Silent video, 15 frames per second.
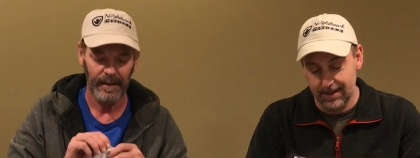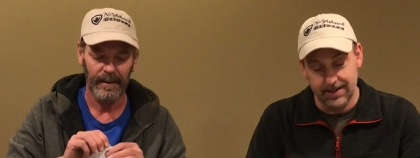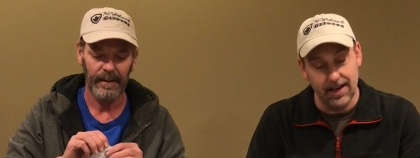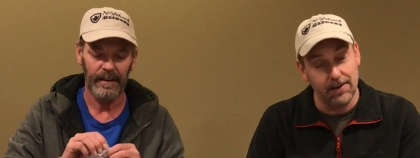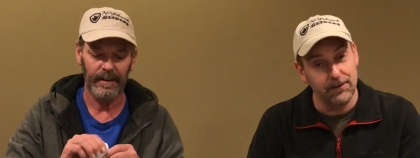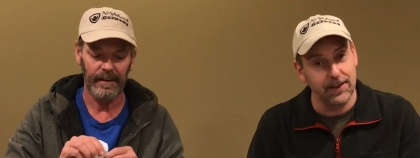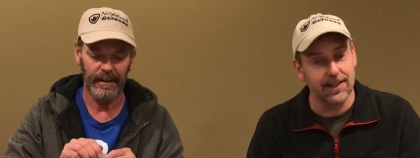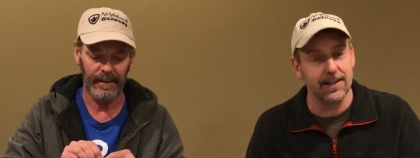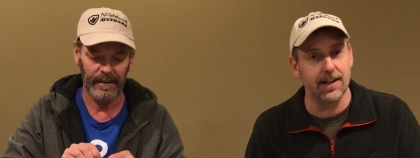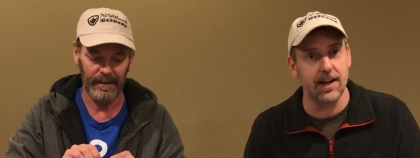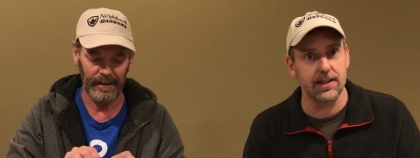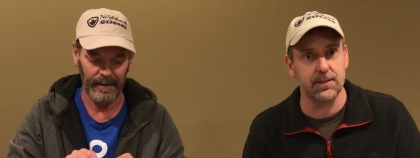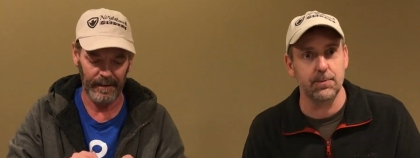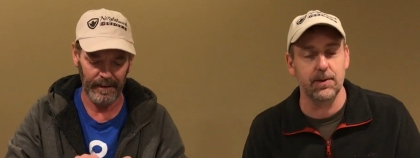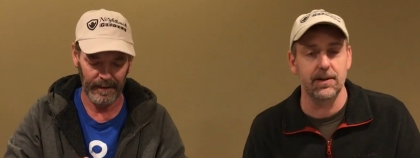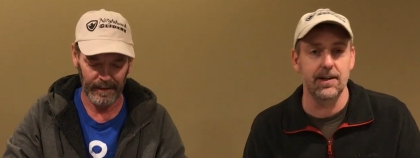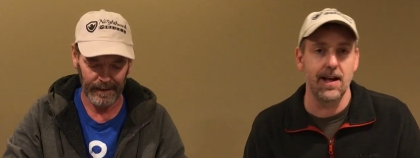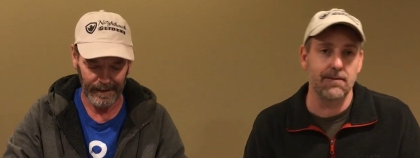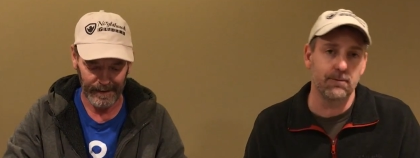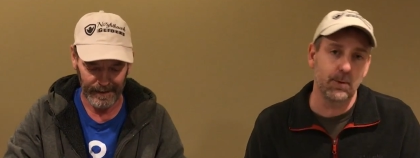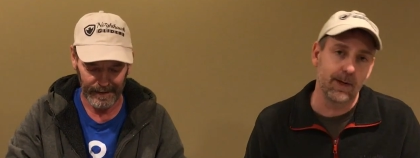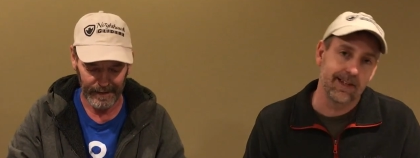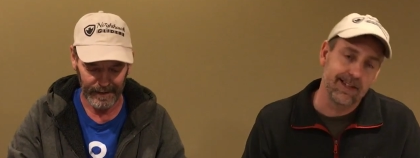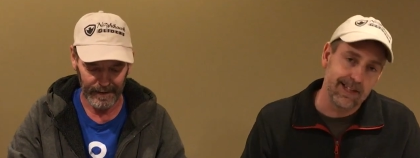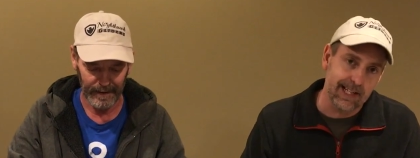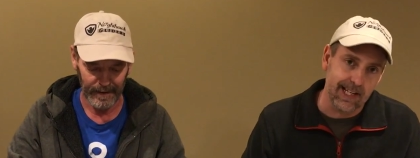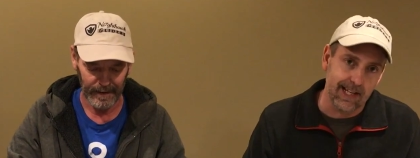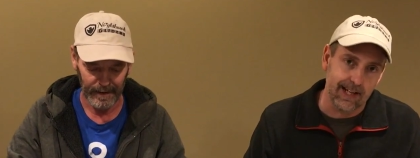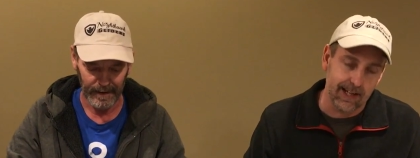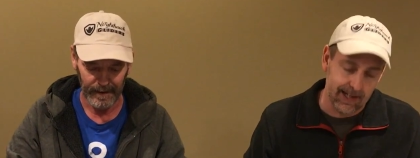Speaker 1: definitely an expert in
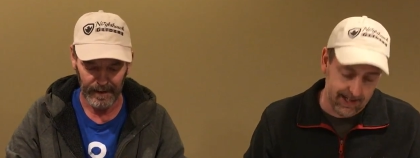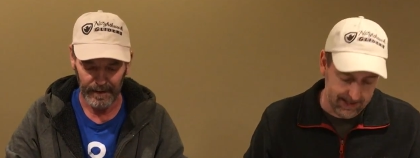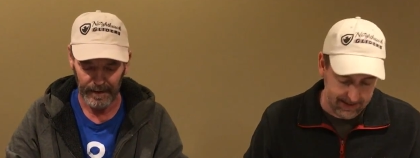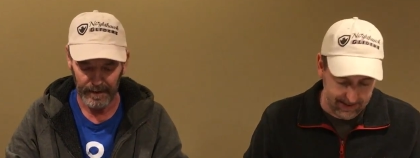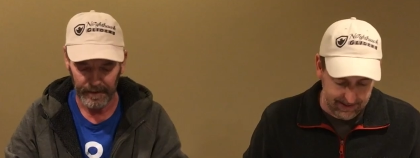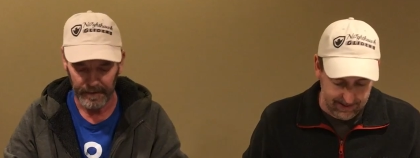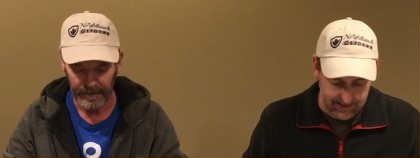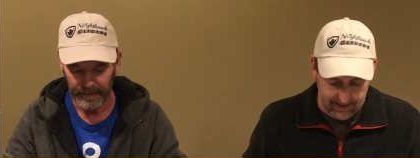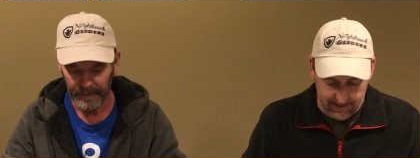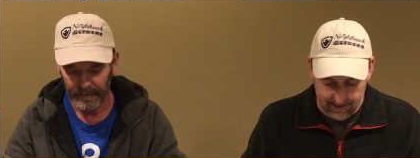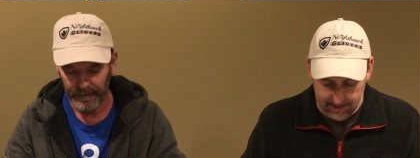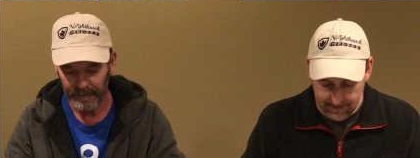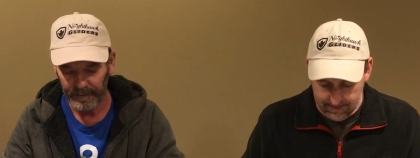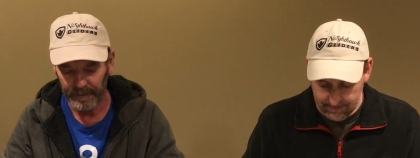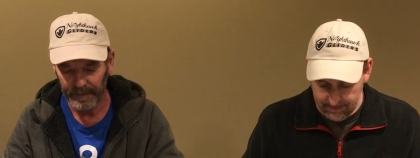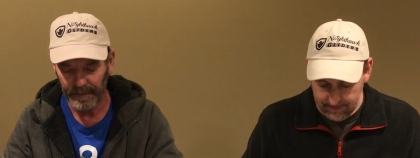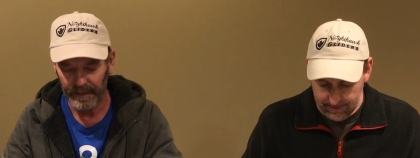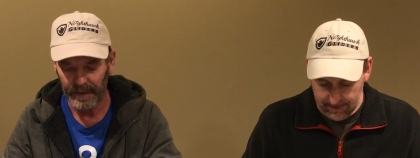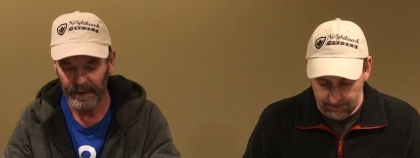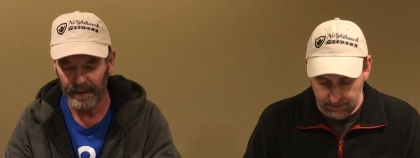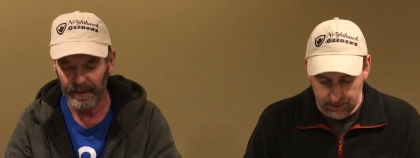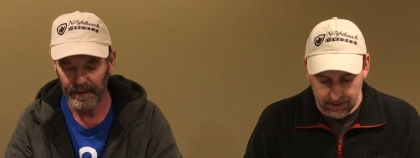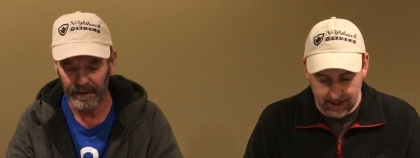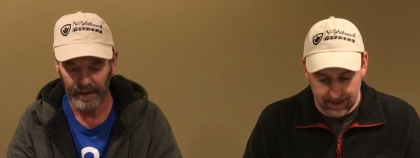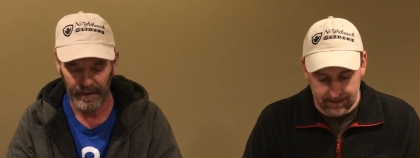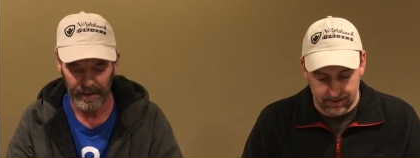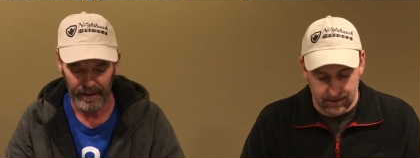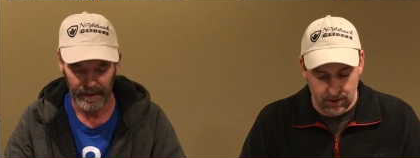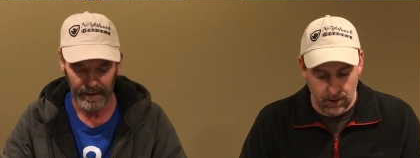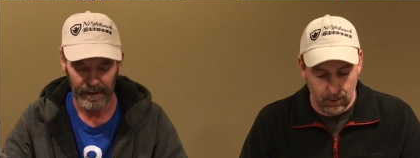F1D. Um, if you
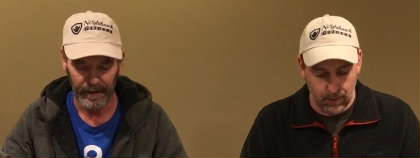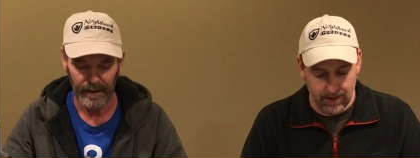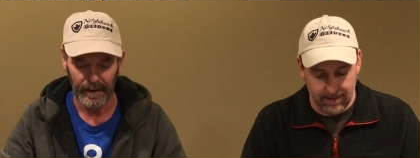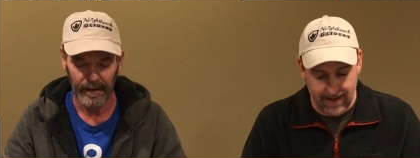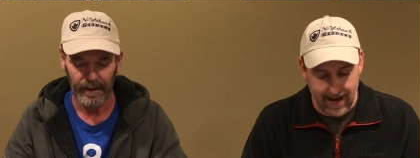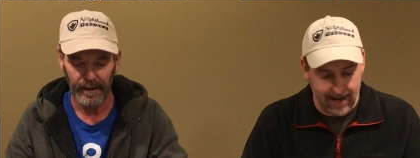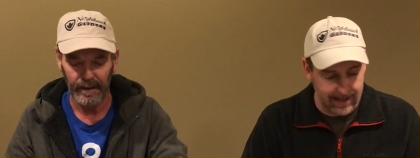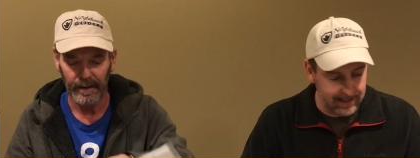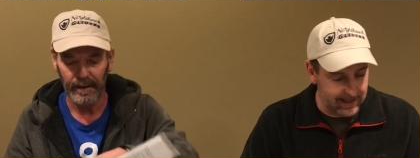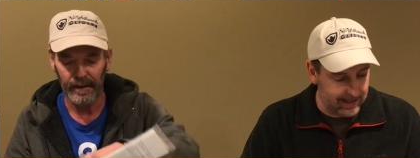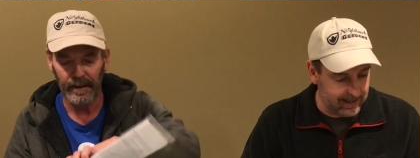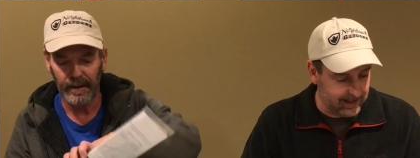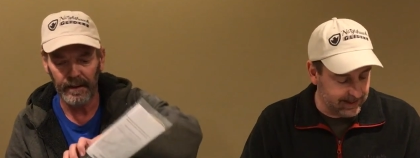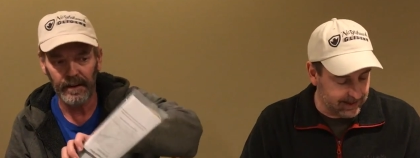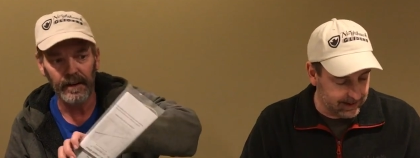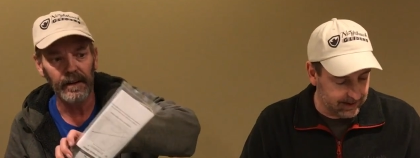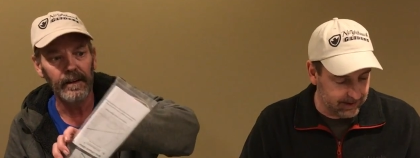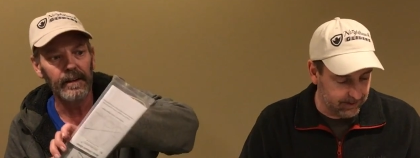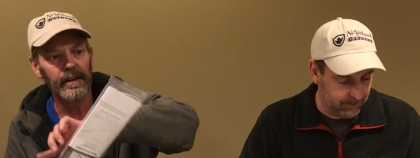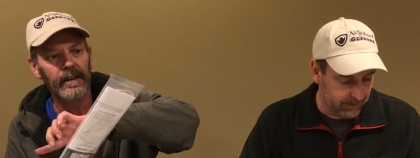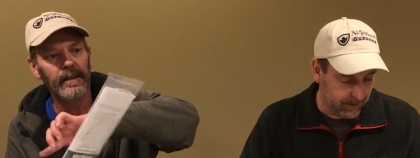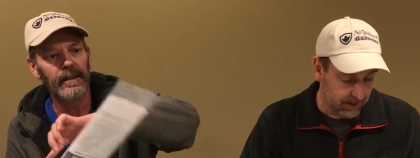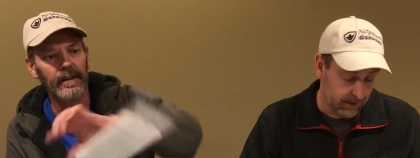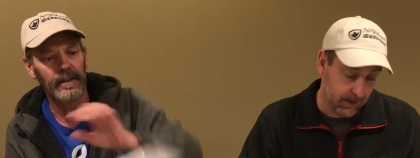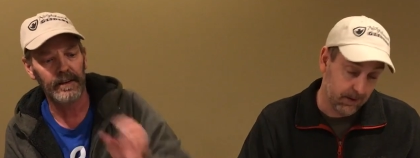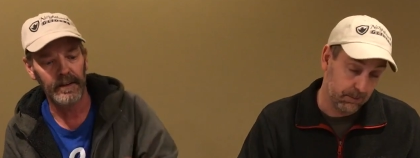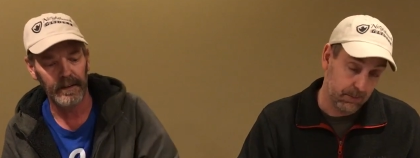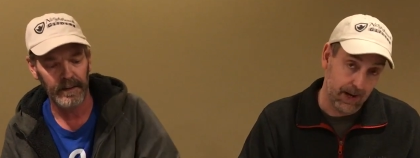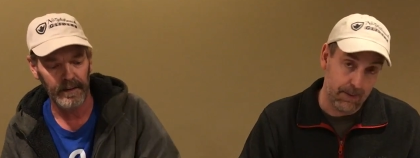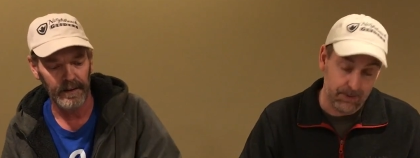guys know what that is,
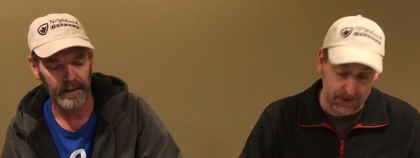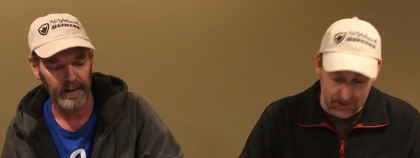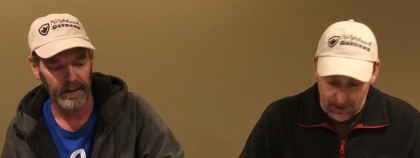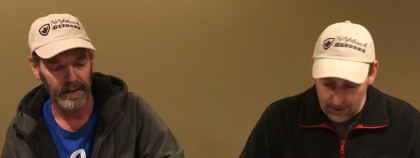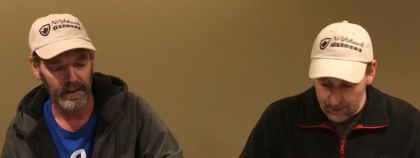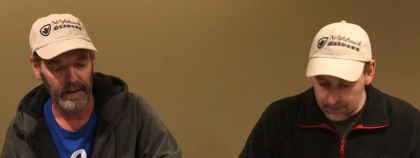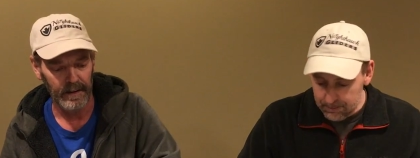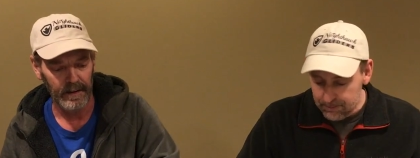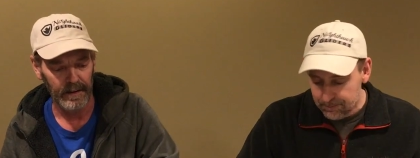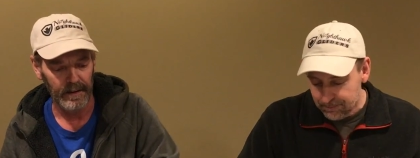perhaps you don't.